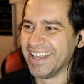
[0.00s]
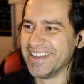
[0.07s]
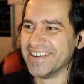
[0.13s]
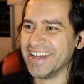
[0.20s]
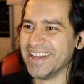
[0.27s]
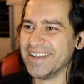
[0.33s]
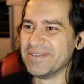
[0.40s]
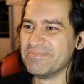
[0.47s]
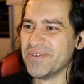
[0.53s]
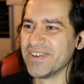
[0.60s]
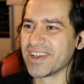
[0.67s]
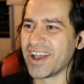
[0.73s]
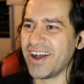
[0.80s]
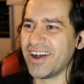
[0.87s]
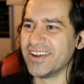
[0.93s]
Anyway,
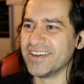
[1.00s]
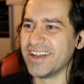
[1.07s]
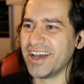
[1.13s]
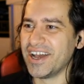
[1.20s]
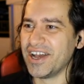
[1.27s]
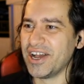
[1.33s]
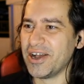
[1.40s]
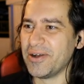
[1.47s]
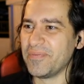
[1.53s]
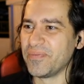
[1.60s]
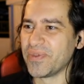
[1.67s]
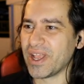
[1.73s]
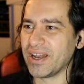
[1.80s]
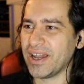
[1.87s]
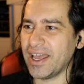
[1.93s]
moving on.
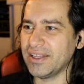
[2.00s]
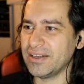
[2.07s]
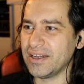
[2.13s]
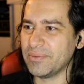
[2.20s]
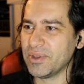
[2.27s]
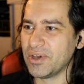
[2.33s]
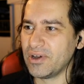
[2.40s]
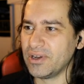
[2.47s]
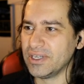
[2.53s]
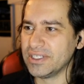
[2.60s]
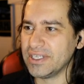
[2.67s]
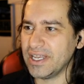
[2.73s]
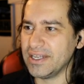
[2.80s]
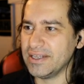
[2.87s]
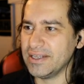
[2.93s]
Lighten up the
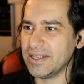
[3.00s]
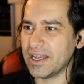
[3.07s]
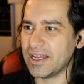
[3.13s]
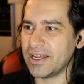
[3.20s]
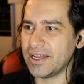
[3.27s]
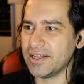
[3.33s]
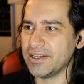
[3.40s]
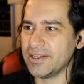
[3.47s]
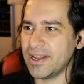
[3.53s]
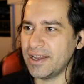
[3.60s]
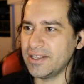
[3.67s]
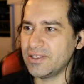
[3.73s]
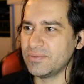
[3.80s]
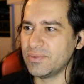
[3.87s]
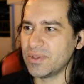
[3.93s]
holiday
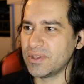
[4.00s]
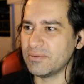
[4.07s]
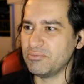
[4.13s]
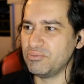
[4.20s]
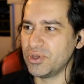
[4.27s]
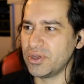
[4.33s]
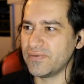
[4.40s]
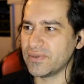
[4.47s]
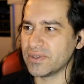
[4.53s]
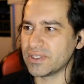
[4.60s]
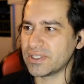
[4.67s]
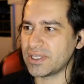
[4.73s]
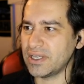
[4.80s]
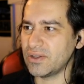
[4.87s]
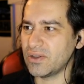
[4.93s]
night with a beautiful
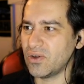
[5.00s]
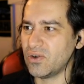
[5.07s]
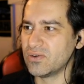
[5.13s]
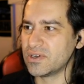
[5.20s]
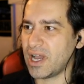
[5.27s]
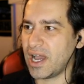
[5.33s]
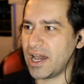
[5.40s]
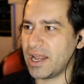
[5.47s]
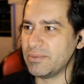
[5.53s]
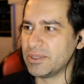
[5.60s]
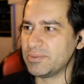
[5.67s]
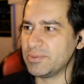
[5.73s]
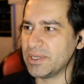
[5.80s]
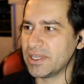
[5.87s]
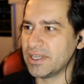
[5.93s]
sight. Oh god, I'm
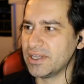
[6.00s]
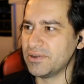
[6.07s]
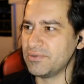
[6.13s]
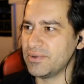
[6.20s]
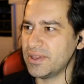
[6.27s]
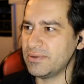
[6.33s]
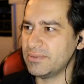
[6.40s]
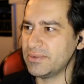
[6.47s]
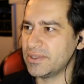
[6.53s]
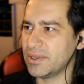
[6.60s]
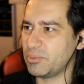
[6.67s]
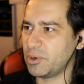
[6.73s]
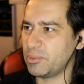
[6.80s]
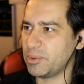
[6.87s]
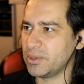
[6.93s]
speaking in rhythms.
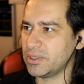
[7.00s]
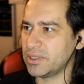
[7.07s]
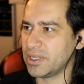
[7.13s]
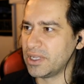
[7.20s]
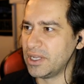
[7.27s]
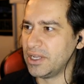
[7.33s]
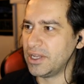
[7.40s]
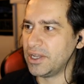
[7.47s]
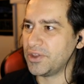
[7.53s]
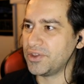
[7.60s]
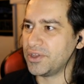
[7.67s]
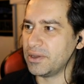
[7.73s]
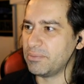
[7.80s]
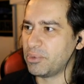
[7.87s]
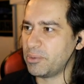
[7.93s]
The purple
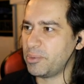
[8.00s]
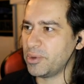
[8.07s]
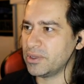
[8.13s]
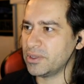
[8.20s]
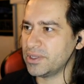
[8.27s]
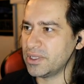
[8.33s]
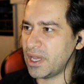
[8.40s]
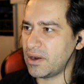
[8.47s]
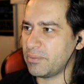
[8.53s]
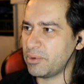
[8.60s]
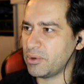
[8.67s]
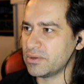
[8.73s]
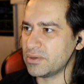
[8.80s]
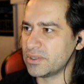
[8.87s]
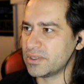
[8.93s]

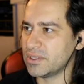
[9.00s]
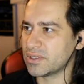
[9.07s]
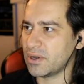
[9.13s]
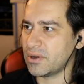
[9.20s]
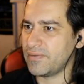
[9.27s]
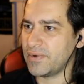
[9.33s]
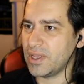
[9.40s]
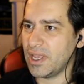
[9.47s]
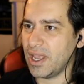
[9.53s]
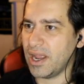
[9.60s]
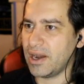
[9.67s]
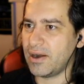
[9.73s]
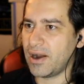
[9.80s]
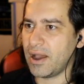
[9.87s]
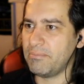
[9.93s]
nanopoles Discovery
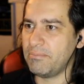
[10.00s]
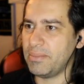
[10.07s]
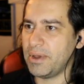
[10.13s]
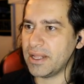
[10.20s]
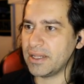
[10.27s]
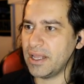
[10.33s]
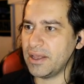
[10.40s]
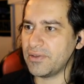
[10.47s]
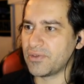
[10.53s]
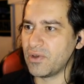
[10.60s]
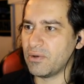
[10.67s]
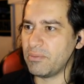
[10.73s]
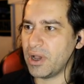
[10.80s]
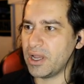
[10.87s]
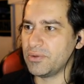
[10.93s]
era Bat'leth
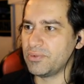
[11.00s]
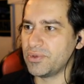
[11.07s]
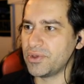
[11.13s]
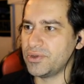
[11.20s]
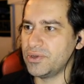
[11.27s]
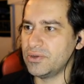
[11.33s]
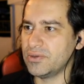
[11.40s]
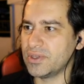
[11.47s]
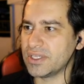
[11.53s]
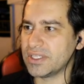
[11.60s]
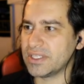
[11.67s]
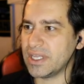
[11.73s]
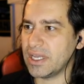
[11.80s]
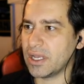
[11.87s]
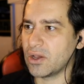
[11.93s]
combined with the new
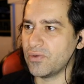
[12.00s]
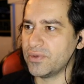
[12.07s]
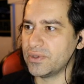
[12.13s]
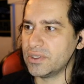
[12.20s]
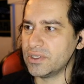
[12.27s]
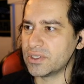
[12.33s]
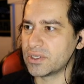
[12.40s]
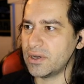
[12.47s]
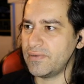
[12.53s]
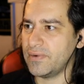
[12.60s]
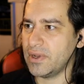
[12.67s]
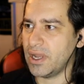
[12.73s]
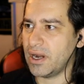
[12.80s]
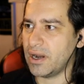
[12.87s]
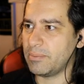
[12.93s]
aesthetic of the
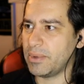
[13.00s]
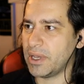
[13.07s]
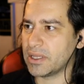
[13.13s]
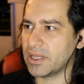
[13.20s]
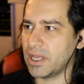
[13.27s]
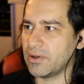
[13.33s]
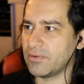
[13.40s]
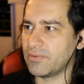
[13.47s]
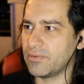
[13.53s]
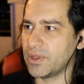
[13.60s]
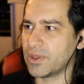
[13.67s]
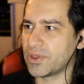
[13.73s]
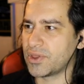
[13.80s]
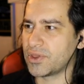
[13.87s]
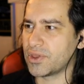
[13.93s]
Discovery era Bat'leth
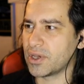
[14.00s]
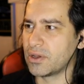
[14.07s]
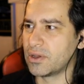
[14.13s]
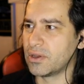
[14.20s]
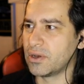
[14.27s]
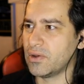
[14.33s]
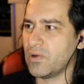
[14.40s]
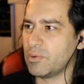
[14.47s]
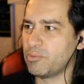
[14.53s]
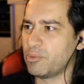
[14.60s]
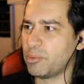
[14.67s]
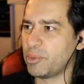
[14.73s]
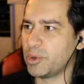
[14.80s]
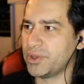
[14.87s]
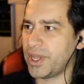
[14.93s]
with glowing
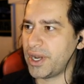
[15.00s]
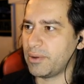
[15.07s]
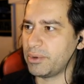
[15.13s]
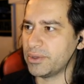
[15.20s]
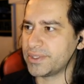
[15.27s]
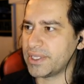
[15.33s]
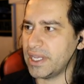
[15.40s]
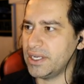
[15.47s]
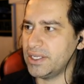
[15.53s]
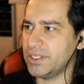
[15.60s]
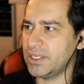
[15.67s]
purple nanopulsed